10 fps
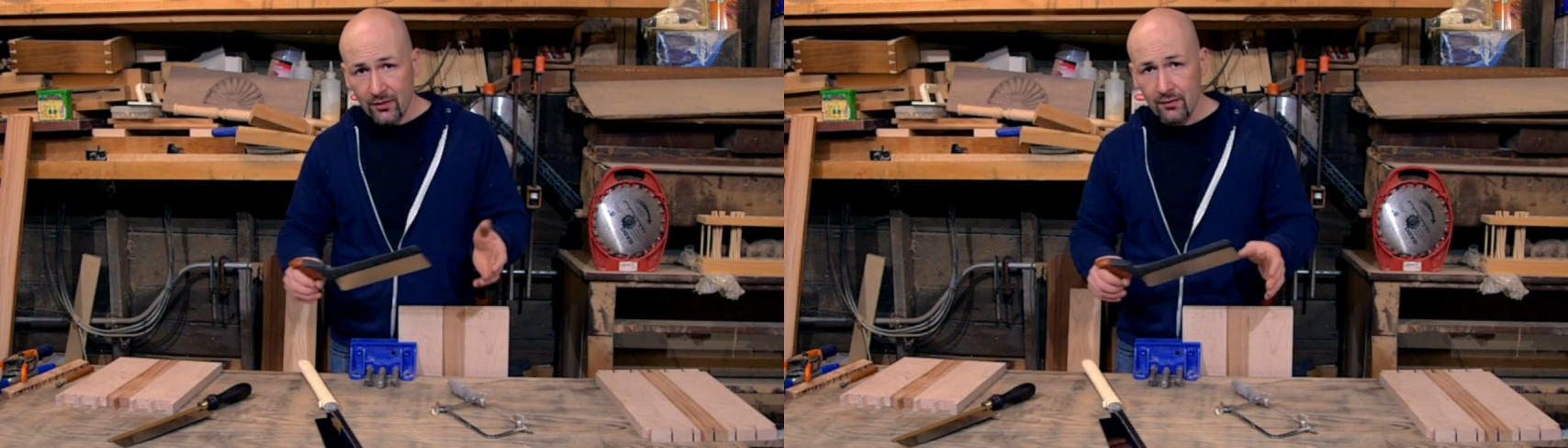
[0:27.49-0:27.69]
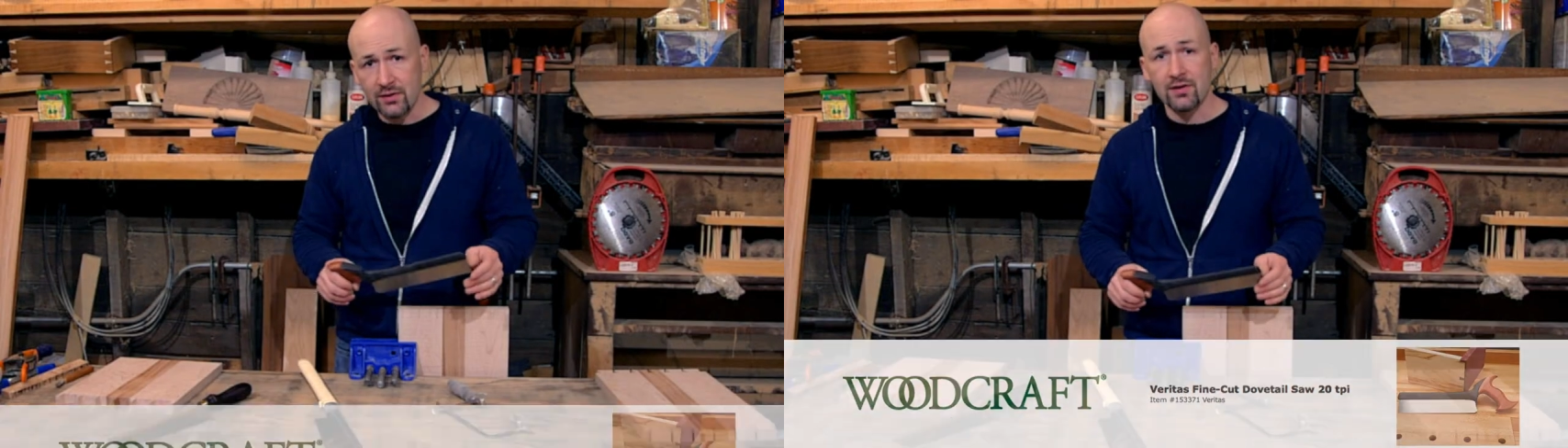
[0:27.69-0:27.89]

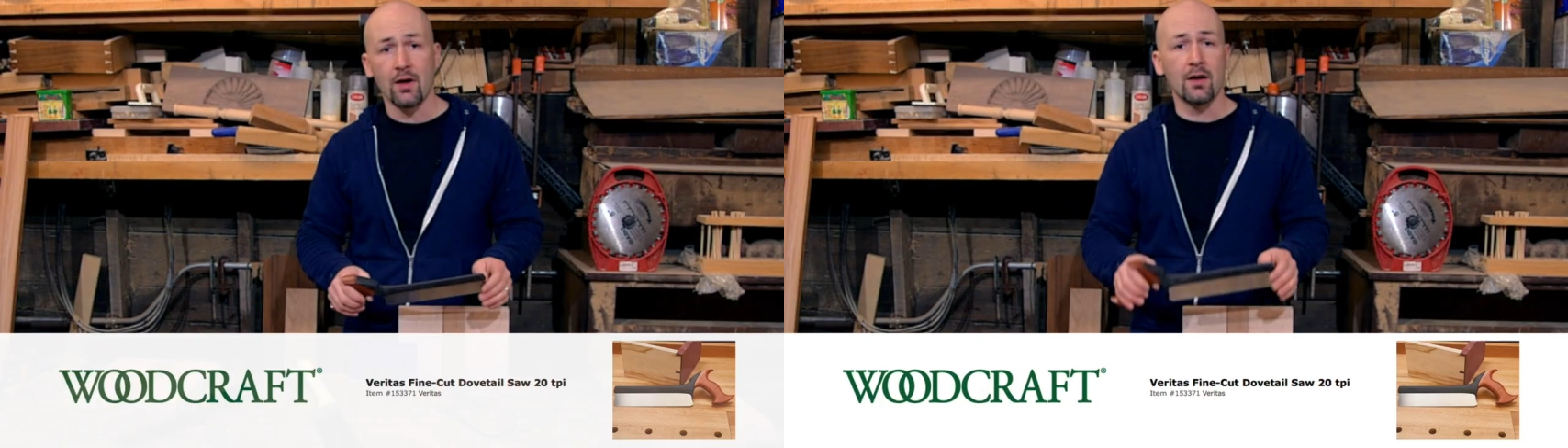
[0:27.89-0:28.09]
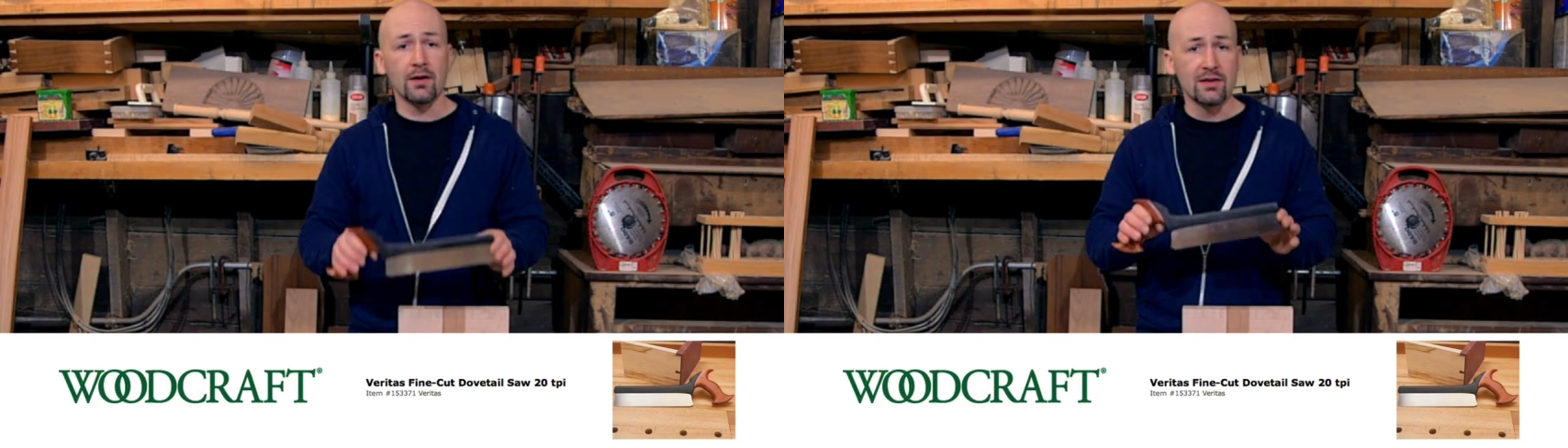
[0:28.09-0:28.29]
favorite
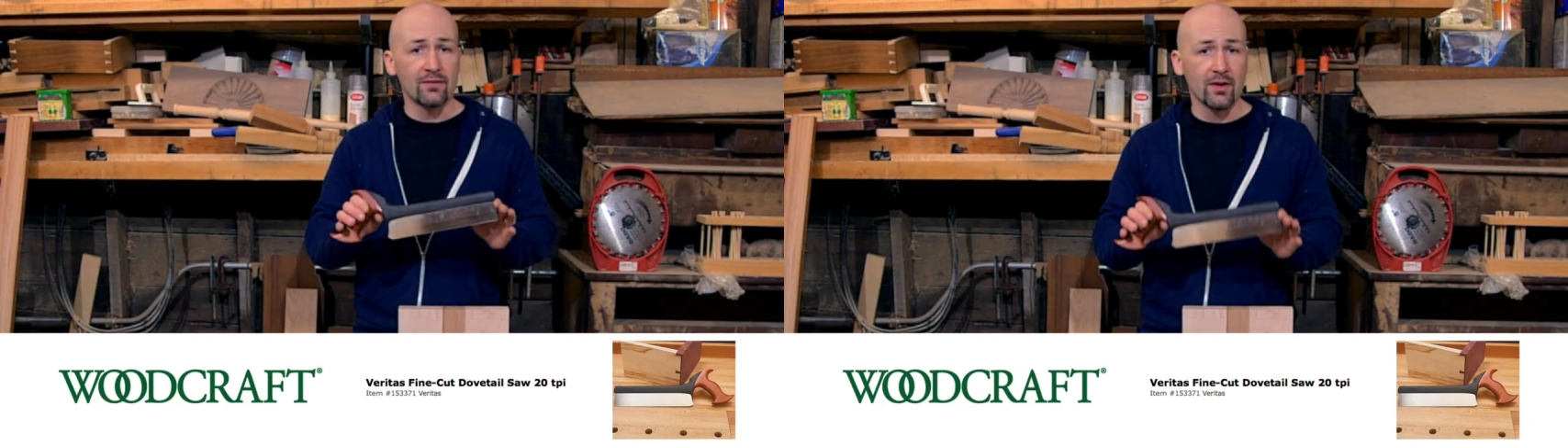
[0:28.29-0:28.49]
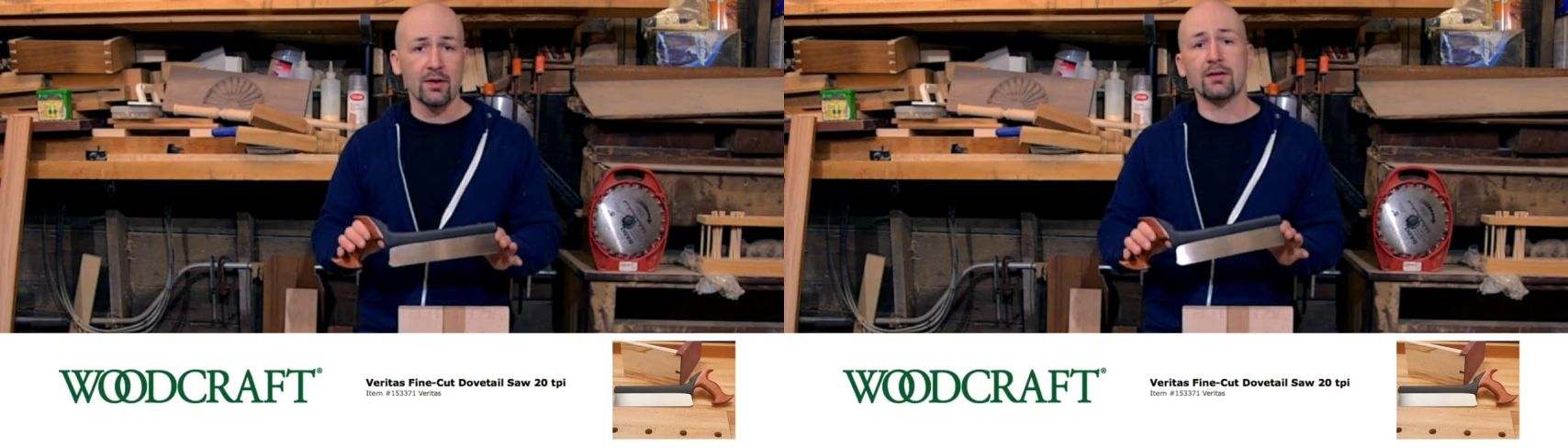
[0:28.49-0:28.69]
saw is the
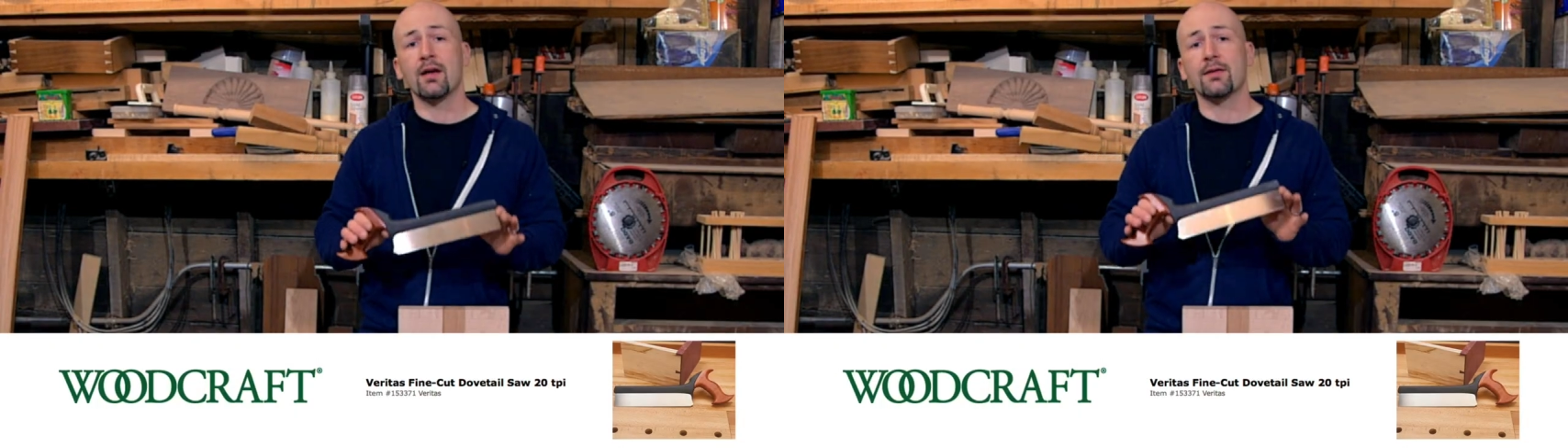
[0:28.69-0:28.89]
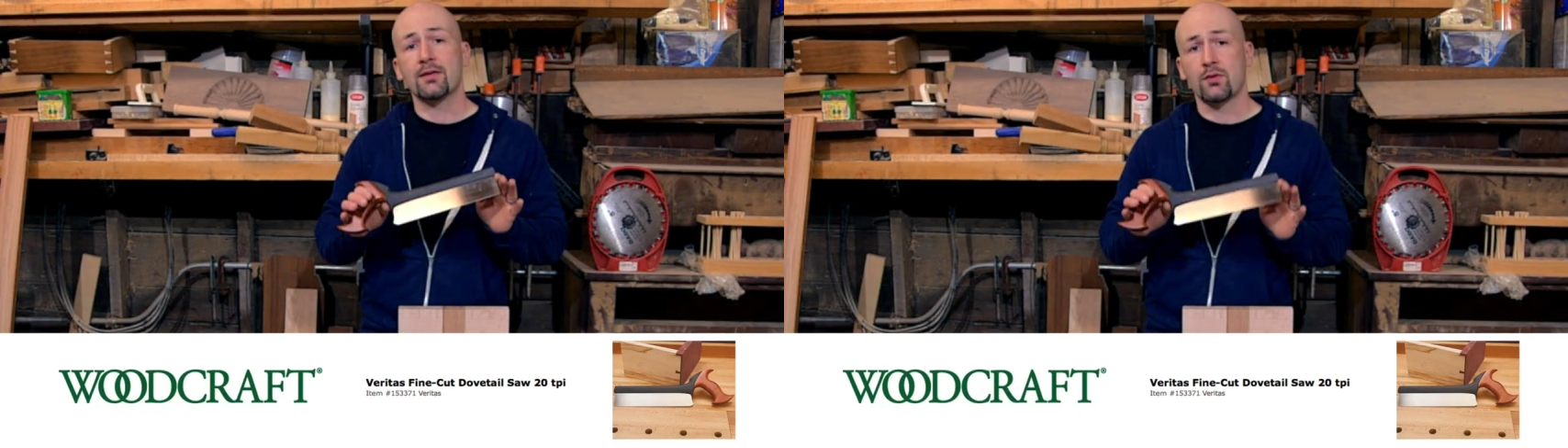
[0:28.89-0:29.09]

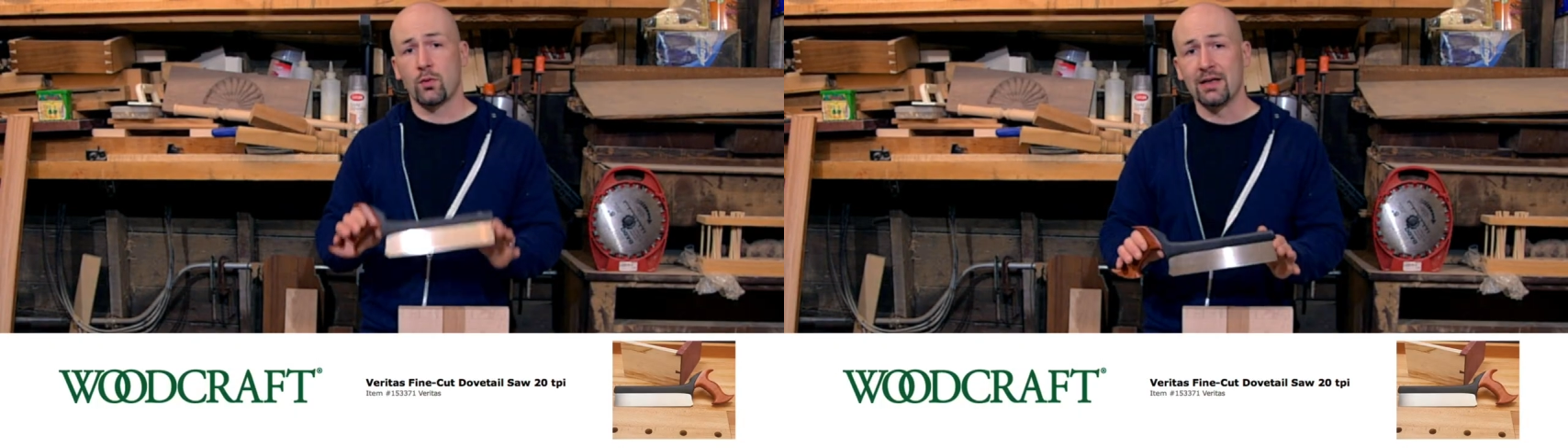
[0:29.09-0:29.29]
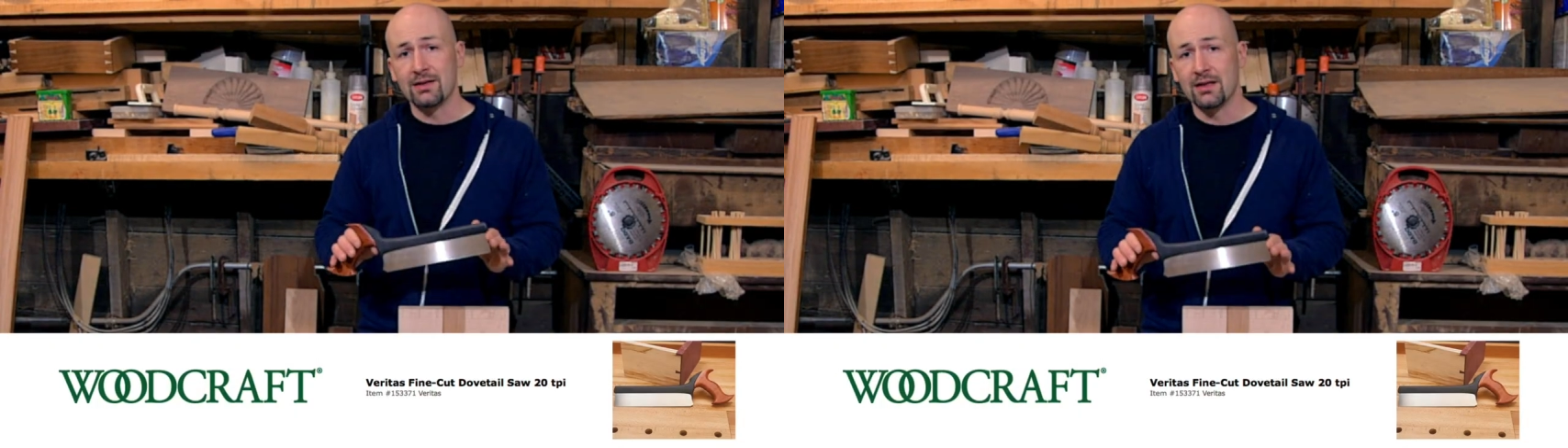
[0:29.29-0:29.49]
Veritas
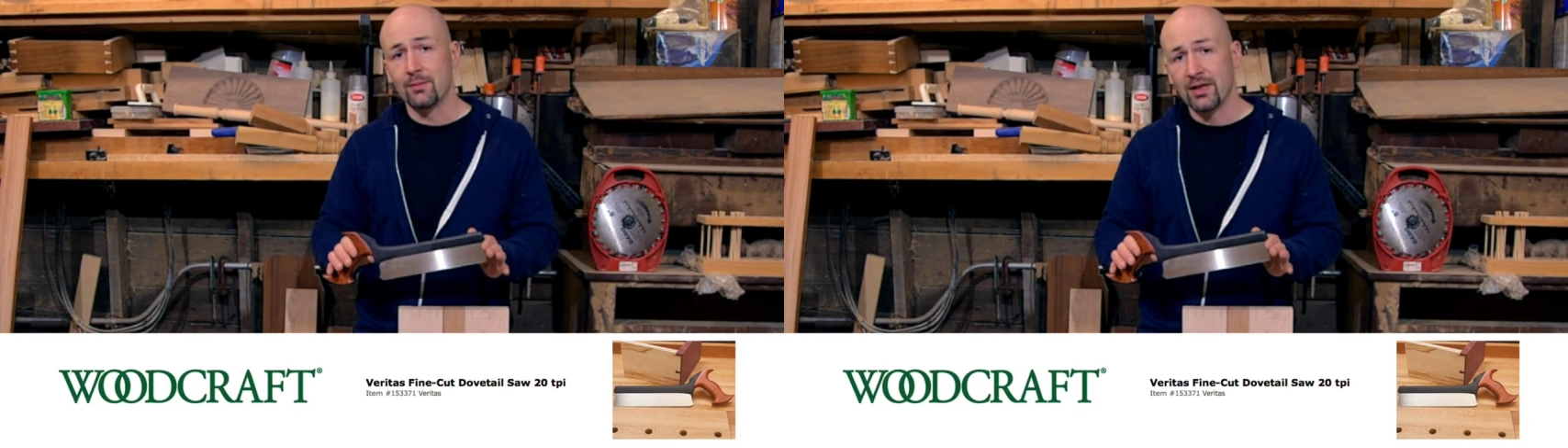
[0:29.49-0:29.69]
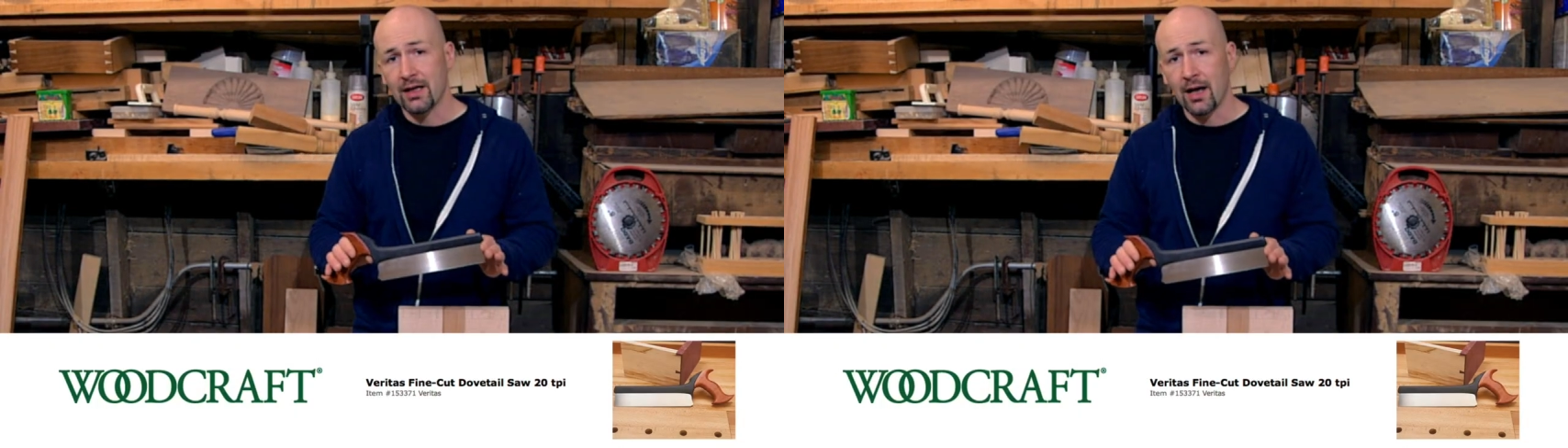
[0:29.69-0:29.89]
20
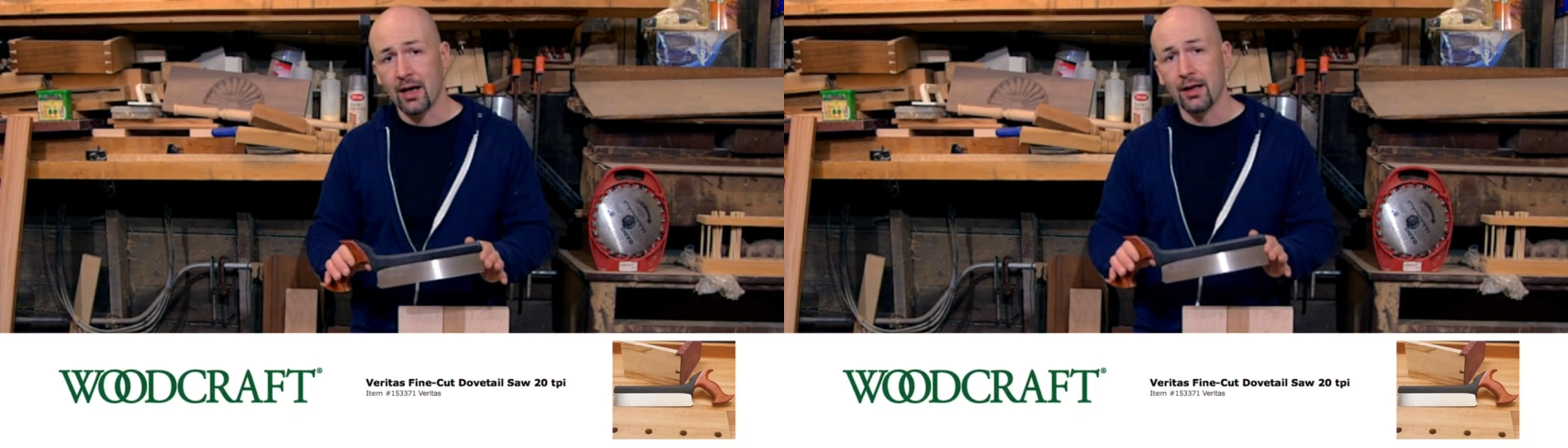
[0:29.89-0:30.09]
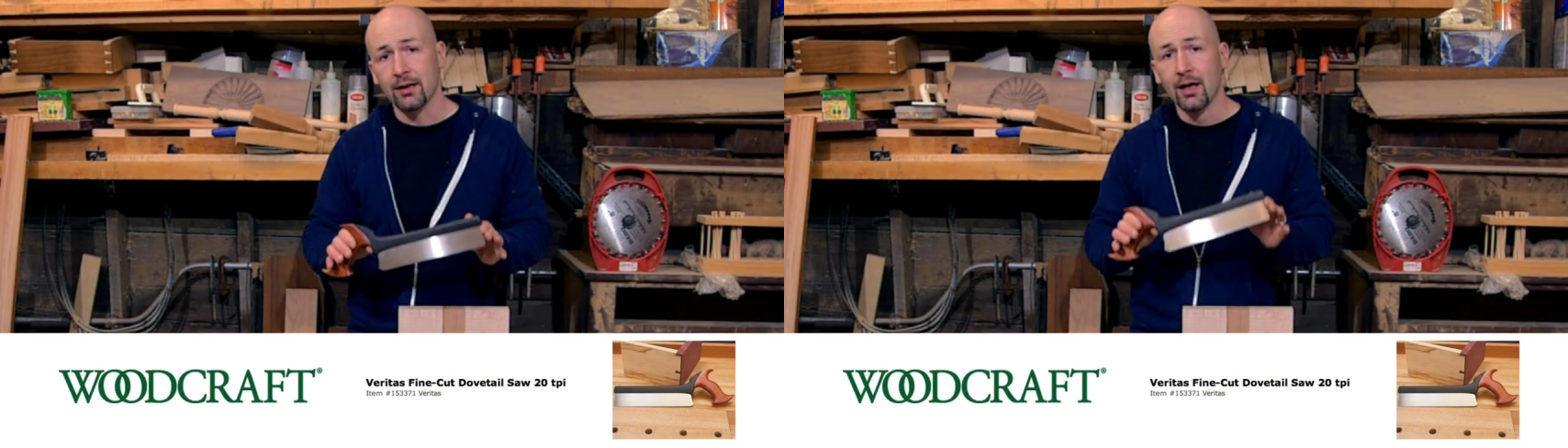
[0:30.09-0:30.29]

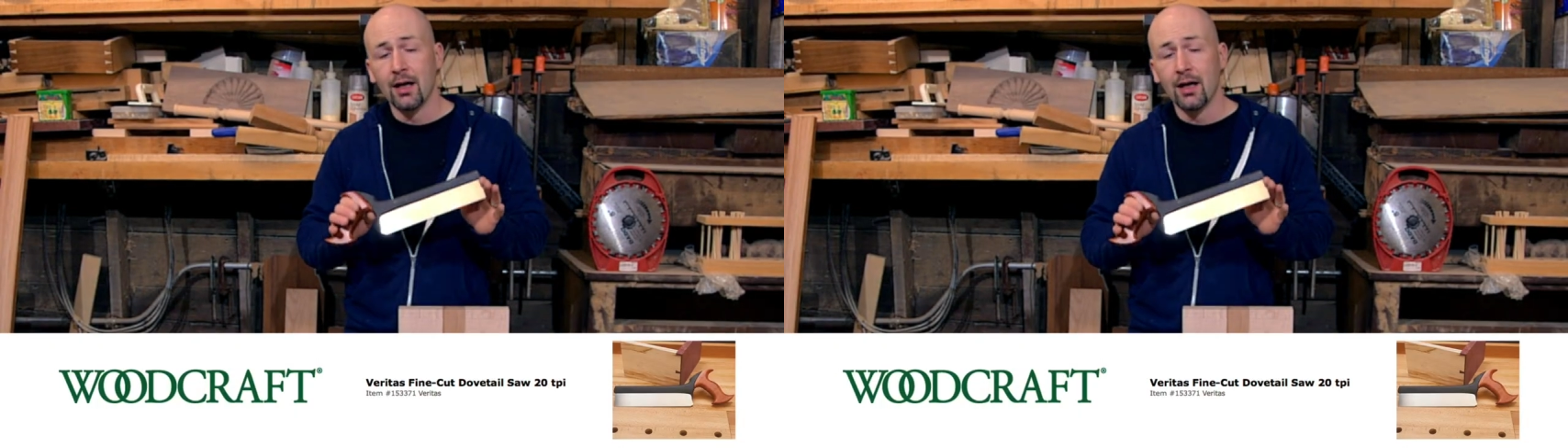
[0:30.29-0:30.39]
TPI